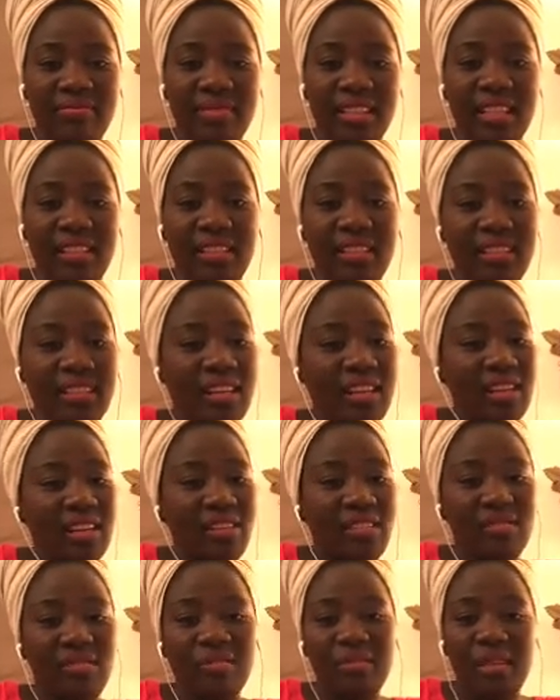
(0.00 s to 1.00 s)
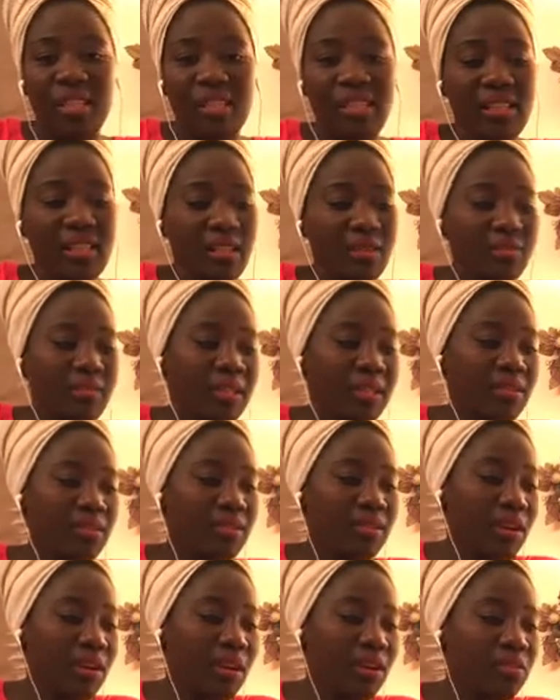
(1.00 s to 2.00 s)
It's kind of messed up. I don't
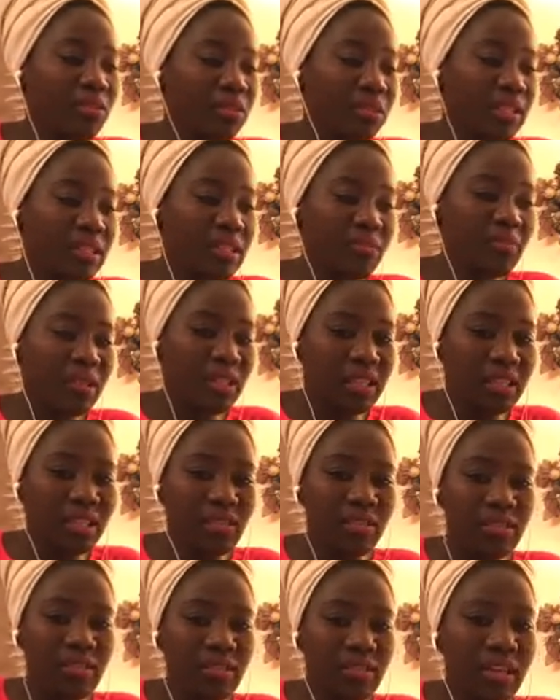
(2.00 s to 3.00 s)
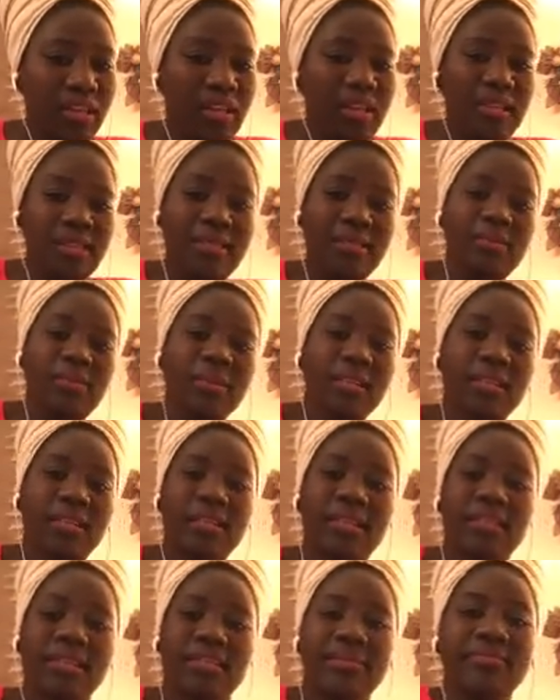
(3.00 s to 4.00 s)
know how to explain it to you guys,
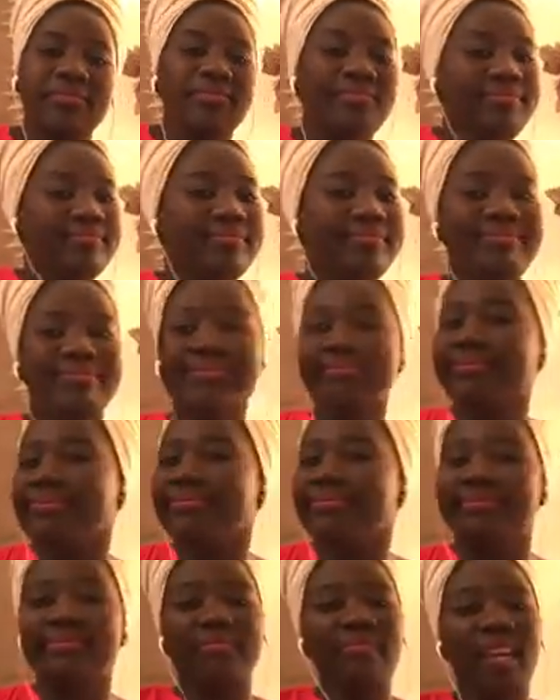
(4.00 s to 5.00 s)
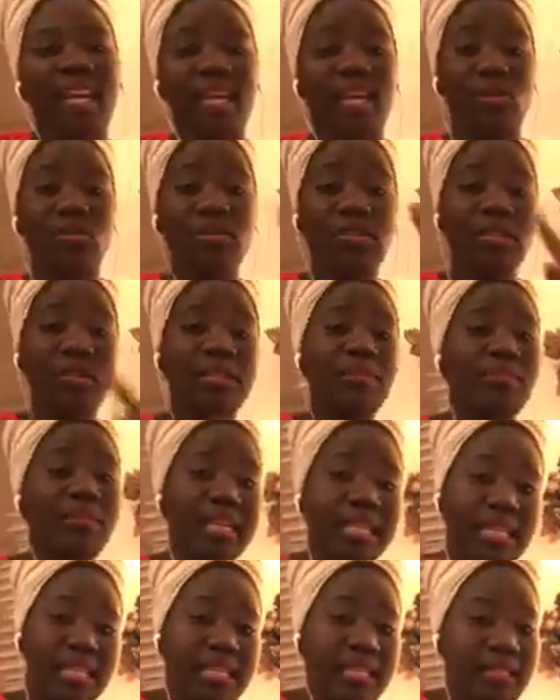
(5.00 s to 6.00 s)
but you need
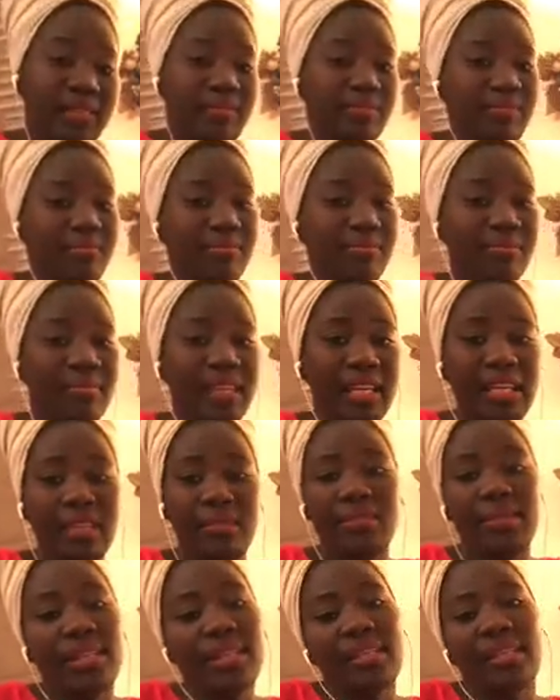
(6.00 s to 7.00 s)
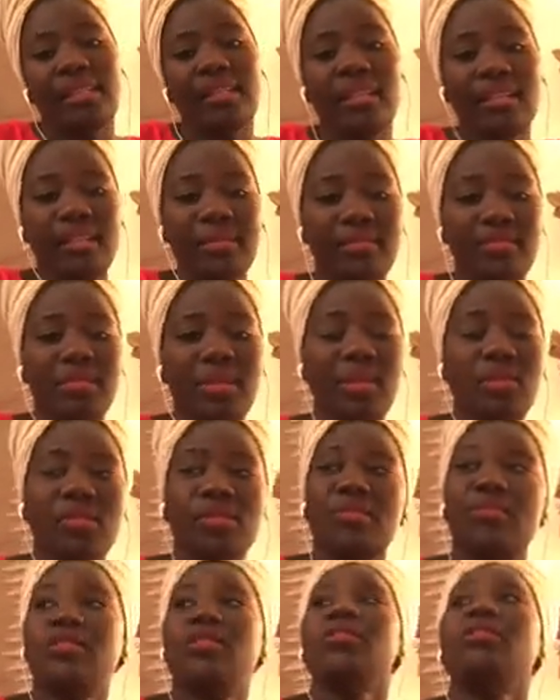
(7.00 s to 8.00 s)
money in Pakistan, because
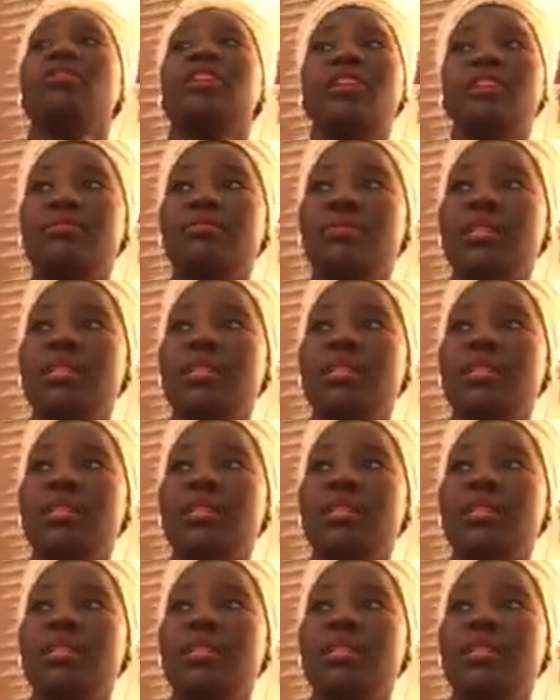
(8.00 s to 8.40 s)
if you don't have